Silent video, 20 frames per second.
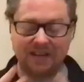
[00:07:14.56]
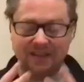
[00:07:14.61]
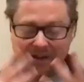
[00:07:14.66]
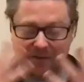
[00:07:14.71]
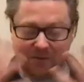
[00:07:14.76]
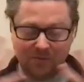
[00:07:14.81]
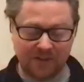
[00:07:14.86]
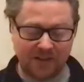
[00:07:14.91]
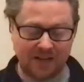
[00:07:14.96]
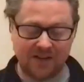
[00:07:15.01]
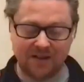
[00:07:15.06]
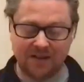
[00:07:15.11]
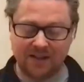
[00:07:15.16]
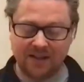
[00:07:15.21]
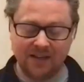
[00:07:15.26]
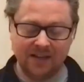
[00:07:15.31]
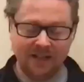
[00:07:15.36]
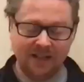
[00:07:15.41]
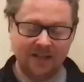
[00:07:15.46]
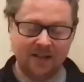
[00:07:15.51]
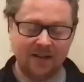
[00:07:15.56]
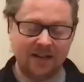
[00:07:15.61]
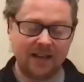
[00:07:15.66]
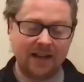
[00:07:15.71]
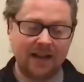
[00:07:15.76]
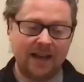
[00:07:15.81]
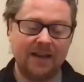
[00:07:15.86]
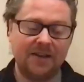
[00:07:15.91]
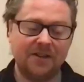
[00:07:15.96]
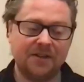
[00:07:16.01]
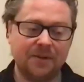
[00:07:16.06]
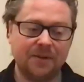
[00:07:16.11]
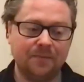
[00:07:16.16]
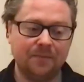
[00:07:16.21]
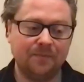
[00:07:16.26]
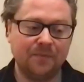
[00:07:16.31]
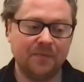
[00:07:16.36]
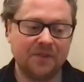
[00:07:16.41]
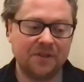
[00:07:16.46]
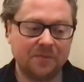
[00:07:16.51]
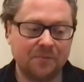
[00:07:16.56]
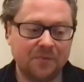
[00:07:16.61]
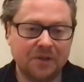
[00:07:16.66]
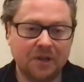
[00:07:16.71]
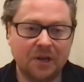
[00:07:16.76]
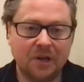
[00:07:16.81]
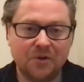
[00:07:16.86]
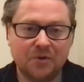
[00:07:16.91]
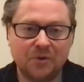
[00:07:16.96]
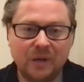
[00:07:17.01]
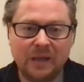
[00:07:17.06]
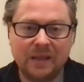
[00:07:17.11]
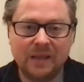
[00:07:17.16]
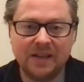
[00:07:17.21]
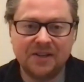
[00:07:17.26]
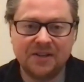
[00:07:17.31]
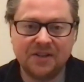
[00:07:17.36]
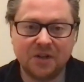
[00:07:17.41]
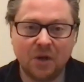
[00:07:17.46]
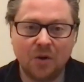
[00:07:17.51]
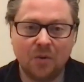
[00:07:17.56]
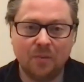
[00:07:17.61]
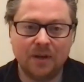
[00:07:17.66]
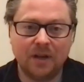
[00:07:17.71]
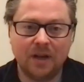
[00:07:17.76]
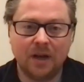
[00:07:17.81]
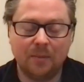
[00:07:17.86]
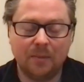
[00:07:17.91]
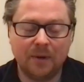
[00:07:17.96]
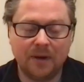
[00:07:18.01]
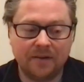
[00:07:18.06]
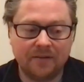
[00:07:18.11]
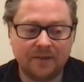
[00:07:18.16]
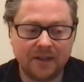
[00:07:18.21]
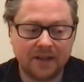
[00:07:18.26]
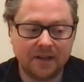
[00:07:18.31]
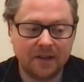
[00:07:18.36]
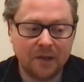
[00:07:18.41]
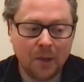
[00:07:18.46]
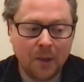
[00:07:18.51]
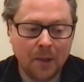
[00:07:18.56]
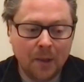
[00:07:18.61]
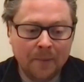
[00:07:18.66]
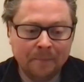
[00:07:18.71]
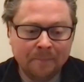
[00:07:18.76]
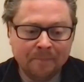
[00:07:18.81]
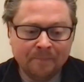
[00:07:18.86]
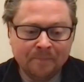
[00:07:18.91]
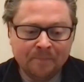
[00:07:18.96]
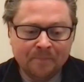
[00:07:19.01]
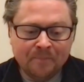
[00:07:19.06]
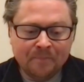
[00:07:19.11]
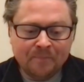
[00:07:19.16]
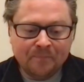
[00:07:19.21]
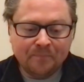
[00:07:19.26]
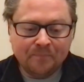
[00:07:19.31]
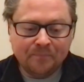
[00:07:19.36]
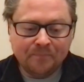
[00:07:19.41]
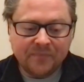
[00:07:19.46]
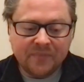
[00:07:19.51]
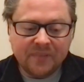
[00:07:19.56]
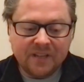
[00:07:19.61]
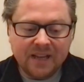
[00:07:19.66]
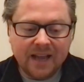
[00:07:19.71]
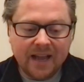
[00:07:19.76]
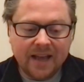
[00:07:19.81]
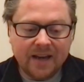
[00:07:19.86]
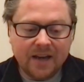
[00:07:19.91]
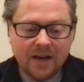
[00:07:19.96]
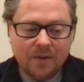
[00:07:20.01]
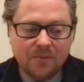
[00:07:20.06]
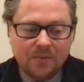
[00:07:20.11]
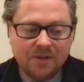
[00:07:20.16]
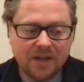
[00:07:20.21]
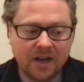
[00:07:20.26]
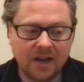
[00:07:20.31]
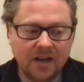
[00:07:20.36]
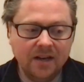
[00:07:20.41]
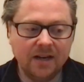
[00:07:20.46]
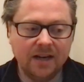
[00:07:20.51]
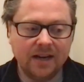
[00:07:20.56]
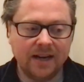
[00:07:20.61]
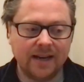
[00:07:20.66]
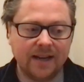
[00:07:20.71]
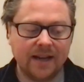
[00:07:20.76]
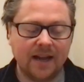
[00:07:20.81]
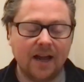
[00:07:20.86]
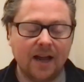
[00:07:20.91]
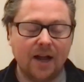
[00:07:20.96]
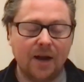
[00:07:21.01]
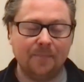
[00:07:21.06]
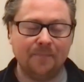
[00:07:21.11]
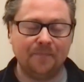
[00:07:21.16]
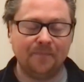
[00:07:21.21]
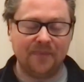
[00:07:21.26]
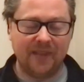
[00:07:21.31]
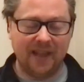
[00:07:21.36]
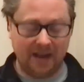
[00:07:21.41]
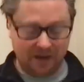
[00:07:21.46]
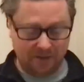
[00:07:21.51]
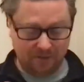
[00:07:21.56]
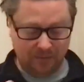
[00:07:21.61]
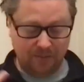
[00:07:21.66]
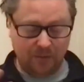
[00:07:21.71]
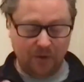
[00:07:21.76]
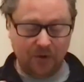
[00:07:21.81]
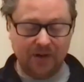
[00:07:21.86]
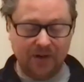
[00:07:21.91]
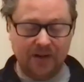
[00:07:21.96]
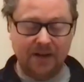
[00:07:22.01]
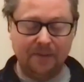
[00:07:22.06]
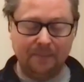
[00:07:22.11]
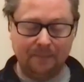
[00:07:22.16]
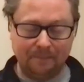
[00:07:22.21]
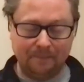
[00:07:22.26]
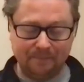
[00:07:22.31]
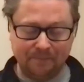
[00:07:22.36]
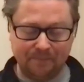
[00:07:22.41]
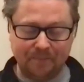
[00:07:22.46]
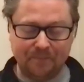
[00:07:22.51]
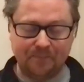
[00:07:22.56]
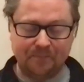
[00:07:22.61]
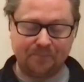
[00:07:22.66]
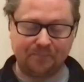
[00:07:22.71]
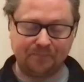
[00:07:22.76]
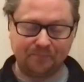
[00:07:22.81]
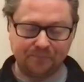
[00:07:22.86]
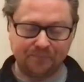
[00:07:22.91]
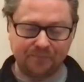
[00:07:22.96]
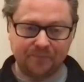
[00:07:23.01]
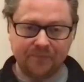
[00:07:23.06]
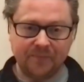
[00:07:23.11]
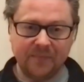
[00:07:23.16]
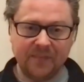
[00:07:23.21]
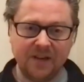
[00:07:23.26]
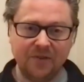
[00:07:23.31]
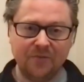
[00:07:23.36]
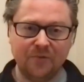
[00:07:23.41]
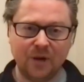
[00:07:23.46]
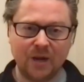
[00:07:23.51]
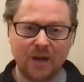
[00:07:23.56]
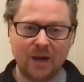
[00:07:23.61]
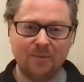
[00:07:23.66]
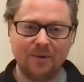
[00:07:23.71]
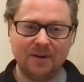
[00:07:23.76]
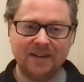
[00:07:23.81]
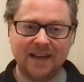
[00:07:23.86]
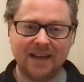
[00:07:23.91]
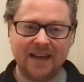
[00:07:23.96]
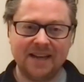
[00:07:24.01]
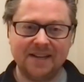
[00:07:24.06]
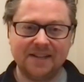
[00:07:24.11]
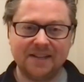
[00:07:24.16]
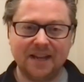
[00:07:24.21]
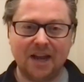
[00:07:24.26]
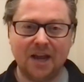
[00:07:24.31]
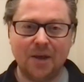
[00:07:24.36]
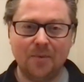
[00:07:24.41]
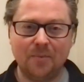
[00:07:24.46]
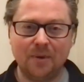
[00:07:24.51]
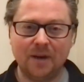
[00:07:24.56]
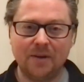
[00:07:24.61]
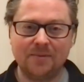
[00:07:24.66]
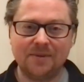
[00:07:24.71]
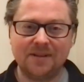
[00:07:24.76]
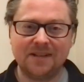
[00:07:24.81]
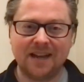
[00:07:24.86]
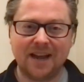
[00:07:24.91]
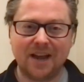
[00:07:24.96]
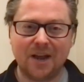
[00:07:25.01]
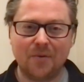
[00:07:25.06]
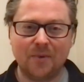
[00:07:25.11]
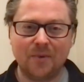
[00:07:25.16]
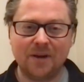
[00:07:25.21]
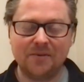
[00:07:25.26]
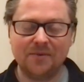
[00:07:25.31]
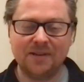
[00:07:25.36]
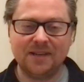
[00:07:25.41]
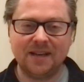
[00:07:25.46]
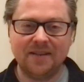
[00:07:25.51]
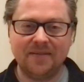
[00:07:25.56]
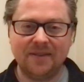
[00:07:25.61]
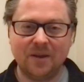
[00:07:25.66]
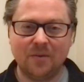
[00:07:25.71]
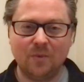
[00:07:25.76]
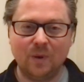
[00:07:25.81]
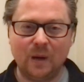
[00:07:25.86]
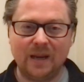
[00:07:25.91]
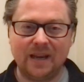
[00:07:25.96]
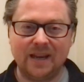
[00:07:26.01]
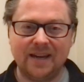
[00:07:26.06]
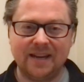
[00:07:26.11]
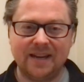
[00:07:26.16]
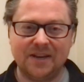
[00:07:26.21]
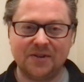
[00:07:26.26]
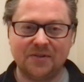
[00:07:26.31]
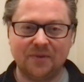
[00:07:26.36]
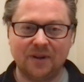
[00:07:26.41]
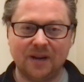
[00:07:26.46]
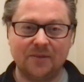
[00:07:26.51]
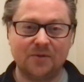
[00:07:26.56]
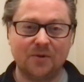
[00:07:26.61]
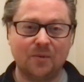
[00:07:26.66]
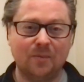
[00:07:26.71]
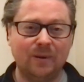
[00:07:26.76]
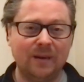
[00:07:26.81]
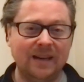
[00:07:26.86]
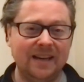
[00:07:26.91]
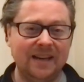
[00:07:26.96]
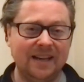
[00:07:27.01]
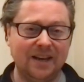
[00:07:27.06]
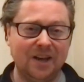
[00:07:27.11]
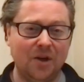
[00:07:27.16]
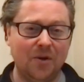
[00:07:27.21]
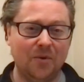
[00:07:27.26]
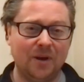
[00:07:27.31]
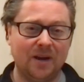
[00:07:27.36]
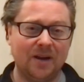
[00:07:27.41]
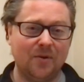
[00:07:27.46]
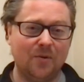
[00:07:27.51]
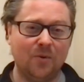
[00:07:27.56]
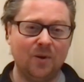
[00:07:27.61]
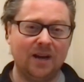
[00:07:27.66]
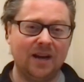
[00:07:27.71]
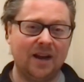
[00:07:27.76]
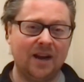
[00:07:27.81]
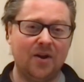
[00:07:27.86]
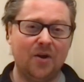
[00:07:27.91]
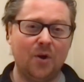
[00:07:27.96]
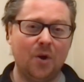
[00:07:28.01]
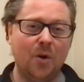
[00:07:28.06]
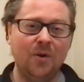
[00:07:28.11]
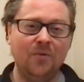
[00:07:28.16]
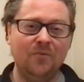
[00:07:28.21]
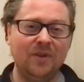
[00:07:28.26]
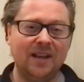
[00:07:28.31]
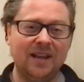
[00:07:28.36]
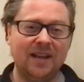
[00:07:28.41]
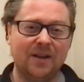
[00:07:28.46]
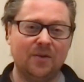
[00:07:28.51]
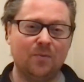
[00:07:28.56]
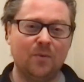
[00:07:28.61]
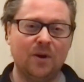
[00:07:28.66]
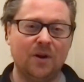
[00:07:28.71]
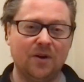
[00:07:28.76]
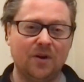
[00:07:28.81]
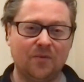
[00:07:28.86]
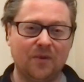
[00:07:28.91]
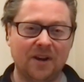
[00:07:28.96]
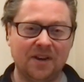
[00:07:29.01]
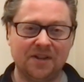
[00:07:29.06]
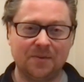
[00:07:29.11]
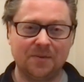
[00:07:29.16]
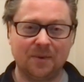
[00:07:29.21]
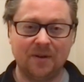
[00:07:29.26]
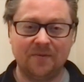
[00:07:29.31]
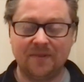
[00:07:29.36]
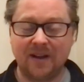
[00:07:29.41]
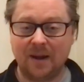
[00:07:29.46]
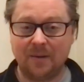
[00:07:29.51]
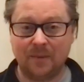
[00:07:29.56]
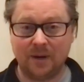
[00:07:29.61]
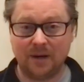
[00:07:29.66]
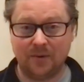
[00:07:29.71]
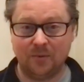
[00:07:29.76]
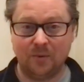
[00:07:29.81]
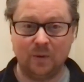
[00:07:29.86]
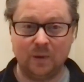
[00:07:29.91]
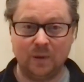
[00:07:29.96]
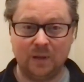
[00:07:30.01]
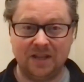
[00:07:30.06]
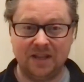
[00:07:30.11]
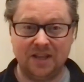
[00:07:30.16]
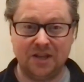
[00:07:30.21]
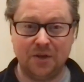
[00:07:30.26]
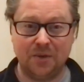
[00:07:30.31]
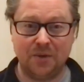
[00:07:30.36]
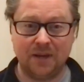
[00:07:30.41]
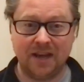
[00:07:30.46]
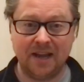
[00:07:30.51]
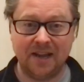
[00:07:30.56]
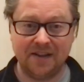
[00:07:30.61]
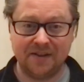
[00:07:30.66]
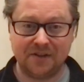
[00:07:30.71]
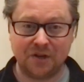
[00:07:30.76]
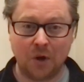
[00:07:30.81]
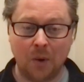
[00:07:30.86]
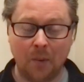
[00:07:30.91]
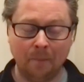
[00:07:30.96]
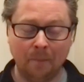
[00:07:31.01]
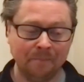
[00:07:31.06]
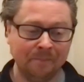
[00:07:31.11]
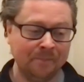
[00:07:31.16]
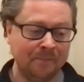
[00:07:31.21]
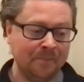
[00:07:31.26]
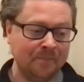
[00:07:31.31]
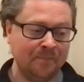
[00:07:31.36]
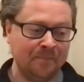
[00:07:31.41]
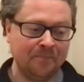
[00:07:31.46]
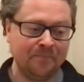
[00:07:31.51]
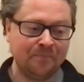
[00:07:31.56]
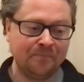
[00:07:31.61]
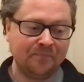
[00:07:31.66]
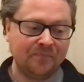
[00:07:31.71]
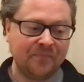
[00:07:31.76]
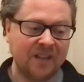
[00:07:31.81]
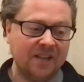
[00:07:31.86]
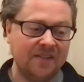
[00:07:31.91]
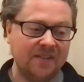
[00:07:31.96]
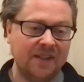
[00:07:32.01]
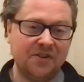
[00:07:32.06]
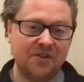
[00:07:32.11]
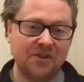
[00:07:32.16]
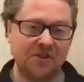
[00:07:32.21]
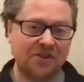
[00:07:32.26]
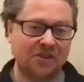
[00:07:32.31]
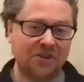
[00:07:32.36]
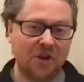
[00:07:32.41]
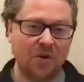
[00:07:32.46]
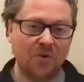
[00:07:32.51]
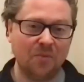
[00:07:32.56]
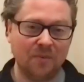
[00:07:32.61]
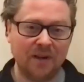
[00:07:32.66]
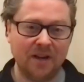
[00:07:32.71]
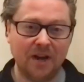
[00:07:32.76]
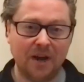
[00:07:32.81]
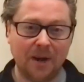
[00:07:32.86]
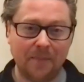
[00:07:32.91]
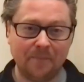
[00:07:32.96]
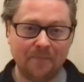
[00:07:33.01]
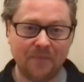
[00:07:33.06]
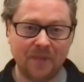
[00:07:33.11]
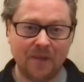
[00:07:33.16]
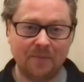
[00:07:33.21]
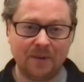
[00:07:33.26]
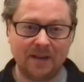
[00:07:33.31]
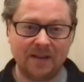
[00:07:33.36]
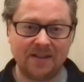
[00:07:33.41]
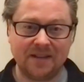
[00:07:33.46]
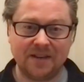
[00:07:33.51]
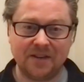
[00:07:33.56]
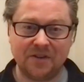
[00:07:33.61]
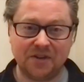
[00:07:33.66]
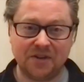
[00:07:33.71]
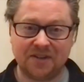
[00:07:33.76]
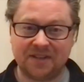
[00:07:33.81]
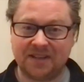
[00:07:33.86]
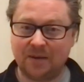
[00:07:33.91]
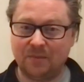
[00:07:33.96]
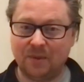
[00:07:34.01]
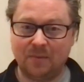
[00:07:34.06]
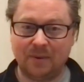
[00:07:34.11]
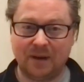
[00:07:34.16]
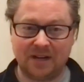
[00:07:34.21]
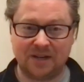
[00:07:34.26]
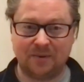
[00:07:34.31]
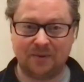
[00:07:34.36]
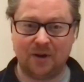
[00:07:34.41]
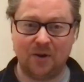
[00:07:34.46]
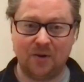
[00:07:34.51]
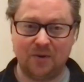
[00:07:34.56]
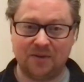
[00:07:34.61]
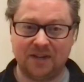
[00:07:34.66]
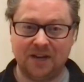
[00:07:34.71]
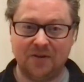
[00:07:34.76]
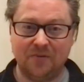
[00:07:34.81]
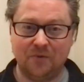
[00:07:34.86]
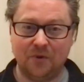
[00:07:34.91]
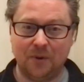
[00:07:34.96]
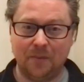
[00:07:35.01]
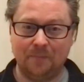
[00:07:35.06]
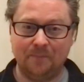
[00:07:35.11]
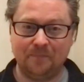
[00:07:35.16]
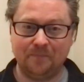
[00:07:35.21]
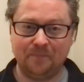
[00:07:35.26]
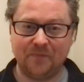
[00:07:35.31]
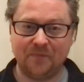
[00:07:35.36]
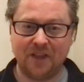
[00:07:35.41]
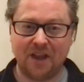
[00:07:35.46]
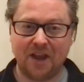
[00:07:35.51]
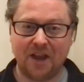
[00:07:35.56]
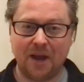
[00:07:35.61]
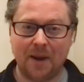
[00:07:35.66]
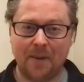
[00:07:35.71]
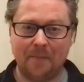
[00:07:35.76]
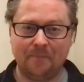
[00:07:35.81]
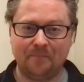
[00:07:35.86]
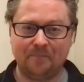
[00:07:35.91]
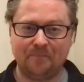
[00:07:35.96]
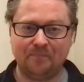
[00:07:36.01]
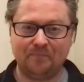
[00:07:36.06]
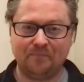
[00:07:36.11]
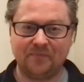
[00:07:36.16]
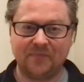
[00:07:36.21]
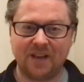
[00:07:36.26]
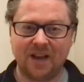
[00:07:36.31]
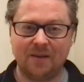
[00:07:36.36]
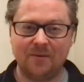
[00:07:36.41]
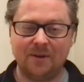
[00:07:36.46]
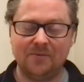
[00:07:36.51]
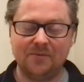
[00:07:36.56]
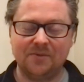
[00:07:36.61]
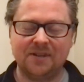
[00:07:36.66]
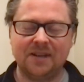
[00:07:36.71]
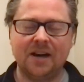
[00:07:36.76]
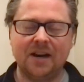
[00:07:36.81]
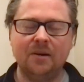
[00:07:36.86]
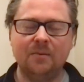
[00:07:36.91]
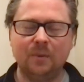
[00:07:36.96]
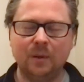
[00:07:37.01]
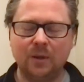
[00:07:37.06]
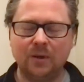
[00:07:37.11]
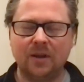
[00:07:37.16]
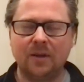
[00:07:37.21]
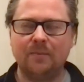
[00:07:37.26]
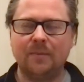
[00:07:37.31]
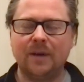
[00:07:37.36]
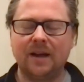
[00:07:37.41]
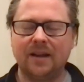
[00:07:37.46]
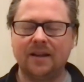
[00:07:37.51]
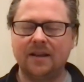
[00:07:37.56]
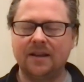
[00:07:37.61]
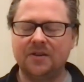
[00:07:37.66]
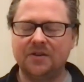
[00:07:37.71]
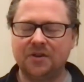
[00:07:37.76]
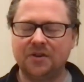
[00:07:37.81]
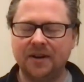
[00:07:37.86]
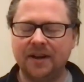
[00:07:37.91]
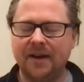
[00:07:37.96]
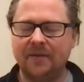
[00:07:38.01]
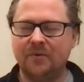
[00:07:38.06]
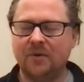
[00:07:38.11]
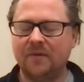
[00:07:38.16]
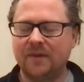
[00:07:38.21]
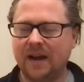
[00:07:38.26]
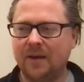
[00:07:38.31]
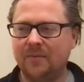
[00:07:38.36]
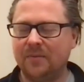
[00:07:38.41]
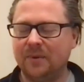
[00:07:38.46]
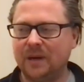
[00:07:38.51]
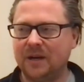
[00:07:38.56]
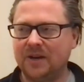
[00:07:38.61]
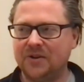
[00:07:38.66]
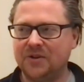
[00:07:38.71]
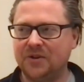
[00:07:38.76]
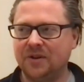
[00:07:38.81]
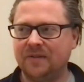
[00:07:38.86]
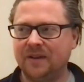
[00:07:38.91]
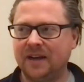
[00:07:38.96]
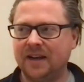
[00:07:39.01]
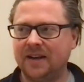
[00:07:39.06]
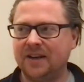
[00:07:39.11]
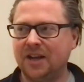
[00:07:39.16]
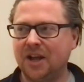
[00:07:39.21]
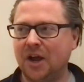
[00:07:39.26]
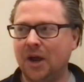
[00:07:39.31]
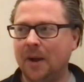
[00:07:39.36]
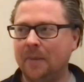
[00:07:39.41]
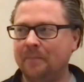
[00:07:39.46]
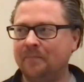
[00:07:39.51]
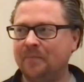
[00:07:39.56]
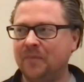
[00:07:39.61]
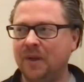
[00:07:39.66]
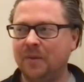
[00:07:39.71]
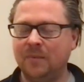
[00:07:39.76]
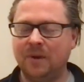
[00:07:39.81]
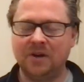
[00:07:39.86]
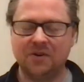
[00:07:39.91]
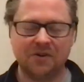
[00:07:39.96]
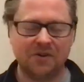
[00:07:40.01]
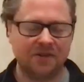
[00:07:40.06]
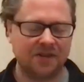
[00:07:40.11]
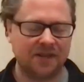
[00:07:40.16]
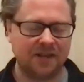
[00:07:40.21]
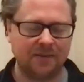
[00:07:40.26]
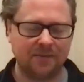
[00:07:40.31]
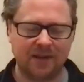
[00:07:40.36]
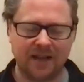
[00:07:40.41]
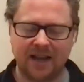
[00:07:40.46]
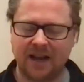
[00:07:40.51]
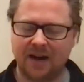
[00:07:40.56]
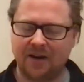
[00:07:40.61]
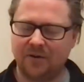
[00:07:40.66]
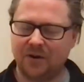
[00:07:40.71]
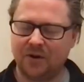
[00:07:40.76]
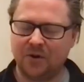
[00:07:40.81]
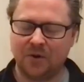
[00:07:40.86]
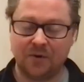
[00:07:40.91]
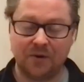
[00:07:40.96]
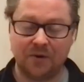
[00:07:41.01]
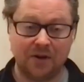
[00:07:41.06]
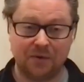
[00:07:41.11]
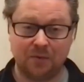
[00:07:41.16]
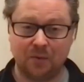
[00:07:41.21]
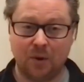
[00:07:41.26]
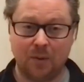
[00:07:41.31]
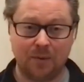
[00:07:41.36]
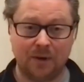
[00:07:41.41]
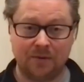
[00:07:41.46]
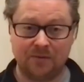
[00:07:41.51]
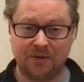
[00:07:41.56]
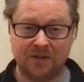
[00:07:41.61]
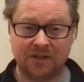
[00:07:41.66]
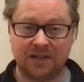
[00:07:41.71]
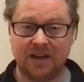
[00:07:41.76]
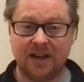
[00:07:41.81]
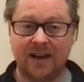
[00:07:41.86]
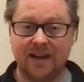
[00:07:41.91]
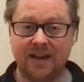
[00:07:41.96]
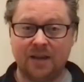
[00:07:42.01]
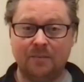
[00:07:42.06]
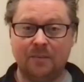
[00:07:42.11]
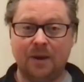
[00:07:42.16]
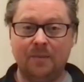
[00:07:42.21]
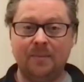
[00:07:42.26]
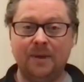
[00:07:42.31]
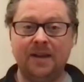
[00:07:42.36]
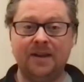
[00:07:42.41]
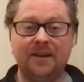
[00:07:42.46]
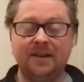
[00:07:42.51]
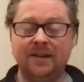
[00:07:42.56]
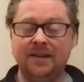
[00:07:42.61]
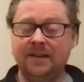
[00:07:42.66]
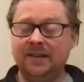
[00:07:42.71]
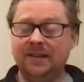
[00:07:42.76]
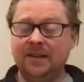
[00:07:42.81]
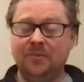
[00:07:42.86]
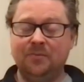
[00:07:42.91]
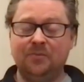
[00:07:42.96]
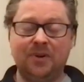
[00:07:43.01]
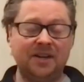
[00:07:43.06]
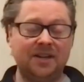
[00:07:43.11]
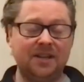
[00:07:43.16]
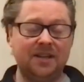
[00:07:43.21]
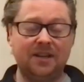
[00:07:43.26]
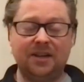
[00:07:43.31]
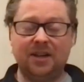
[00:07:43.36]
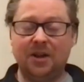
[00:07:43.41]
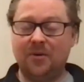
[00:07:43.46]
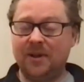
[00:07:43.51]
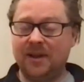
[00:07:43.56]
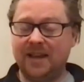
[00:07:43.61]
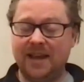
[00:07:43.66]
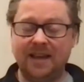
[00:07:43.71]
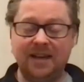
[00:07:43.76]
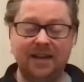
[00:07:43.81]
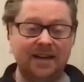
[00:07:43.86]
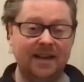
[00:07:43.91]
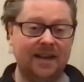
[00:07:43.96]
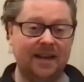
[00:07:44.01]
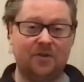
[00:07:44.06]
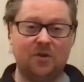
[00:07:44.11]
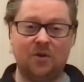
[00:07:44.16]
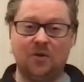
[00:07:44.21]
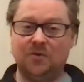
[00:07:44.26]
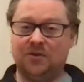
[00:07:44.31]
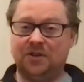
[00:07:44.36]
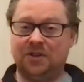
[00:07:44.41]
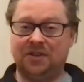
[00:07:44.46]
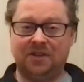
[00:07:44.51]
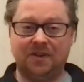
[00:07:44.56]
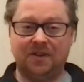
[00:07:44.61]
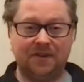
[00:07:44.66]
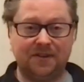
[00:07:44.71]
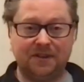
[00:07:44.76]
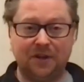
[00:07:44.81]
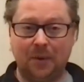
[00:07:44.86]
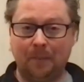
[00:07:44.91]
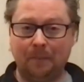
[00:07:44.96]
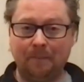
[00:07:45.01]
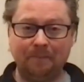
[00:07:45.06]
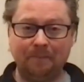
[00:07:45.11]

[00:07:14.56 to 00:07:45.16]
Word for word: they, they luckily I had some some surgery and they sewed me up and everything and I was kind of like um, out of my body for a couple of days uh, but I was uh, when I was living and working in Nashville I was completely alone I all I only really had work friends and my family were all in the UK so they just sewed me up and basically just sent me back to my hotel room um, I mean, it was terrible looking back. It should never have happened. I should have had um, emergency care and God knows what, but I was just lying in my bed, practically going in and out of consciousness